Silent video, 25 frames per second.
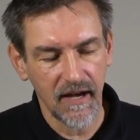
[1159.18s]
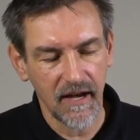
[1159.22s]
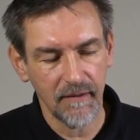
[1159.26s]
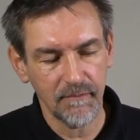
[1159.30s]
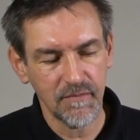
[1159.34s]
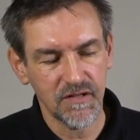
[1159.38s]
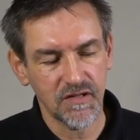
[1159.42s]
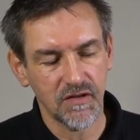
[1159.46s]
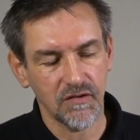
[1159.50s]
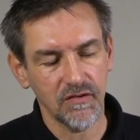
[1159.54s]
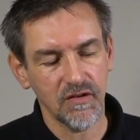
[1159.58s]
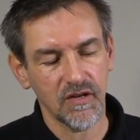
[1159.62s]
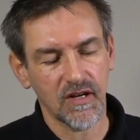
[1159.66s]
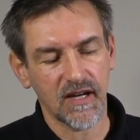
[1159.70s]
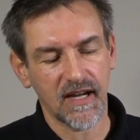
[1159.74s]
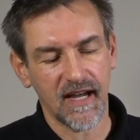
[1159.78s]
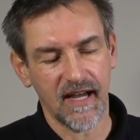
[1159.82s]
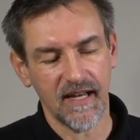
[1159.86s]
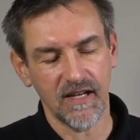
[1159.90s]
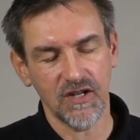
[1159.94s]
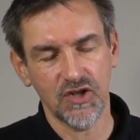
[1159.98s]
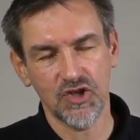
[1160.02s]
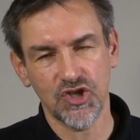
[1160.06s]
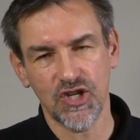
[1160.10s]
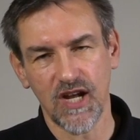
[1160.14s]
so you
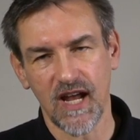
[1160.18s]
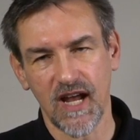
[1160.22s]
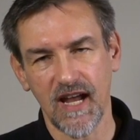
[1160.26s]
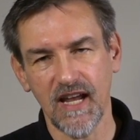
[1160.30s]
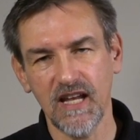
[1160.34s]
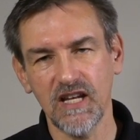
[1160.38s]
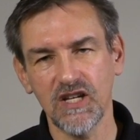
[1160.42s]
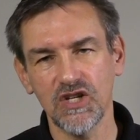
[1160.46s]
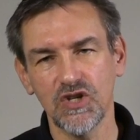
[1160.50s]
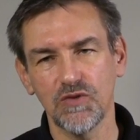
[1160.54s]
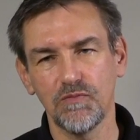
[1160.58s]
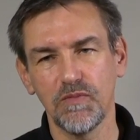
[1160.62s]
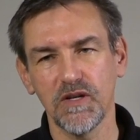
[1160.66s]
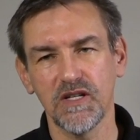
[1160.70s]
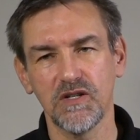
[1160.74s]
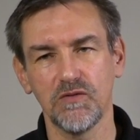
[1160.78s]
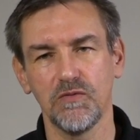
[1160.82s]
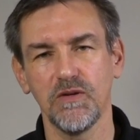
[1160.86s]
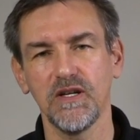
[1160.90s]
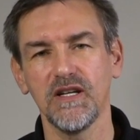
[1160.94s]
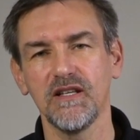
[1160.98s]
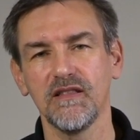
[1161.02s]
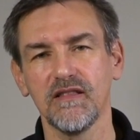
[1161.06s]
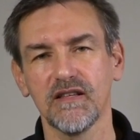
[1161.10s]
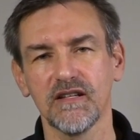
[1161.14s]
can change
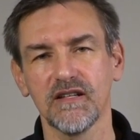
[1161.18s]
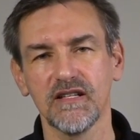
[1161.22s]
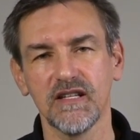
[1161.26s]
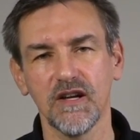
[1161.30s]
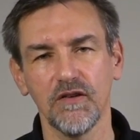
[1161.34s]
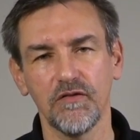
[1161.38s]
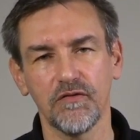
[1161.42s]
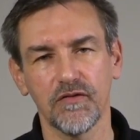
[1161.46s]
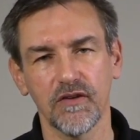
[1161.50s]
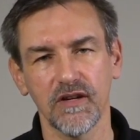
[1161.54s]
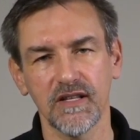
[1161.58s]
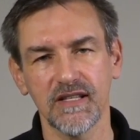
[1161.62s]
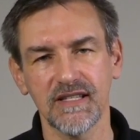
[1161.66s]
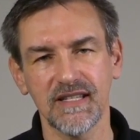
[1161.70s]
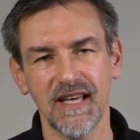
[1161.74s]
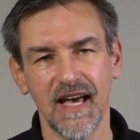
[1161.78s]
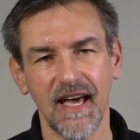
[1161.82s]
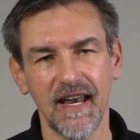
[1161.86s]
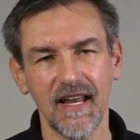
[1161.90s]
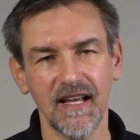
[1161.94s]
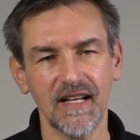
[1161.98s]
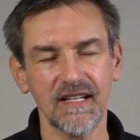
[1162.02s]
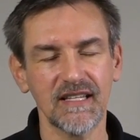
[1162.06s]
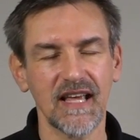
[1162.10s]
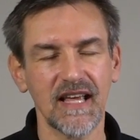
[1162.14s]
between the different
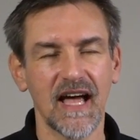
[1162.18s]
settings.